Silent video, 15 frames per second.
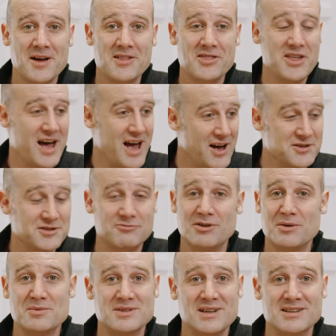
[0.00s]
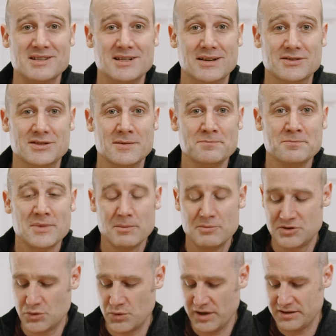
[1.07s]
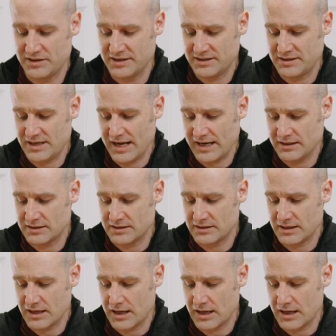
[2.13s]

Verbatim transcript: the House of Representatives between the states.